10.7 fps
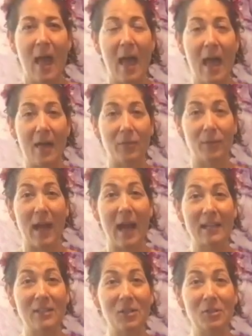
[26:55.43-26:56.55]
and the
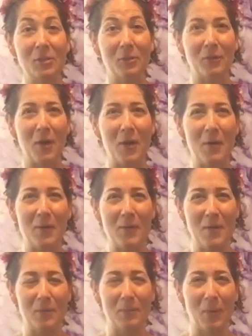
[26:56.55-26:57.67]
radishes grow,
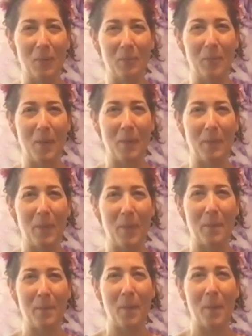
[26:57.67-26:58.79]
Bo bo
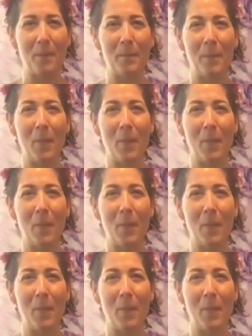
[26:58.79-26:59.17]
bo bo.